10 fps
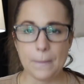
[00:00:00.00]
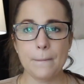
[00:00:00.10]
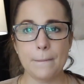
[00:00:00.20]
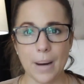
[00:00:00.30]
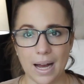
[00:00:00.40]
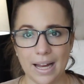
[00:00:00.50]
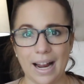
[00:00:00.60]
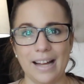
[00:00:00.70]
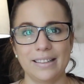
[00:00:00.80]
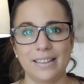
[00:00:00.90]
But
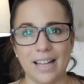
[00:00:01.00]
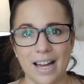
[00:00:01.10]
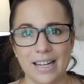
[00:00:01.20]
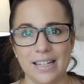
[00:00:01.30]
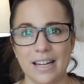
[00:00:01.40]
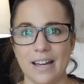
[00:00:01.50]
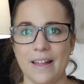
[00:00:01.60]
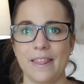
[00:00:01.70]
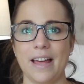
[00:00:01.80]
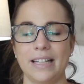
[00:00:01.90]
I like
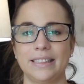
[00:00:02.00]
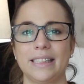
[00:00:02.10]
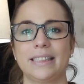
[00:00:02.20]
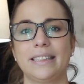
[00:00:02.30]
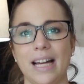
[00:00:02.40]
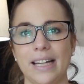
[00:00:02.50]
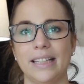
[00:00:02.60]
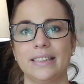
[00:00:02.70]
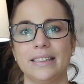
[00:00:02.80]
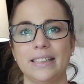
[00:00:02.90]
that it's a
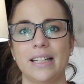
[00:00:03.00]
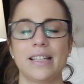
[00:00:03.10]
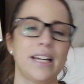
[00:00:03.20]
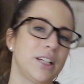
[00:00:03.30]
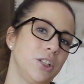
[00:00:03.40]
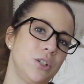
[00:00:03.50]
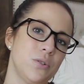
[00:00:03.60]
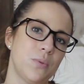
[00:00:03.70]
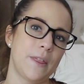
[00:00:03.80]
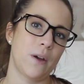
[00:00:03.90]
science that I can
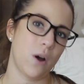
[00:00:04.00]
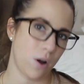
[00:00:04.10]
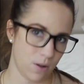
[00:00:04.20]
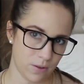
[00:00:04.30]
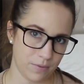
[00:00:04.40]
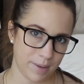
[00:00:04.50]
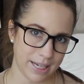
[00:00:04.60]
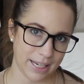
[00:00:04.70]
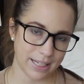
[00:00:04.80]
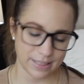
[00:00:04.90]
use with all of my
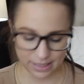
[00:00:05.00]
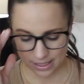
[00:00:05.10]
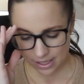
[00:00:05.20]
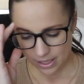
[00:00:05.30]
kids.